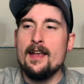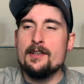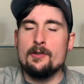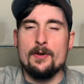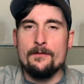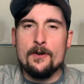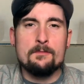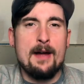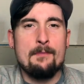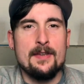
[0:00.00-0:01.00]
So when you
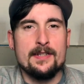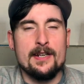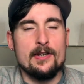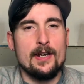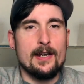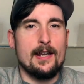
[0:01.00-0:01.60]
first pop this in, you're gonna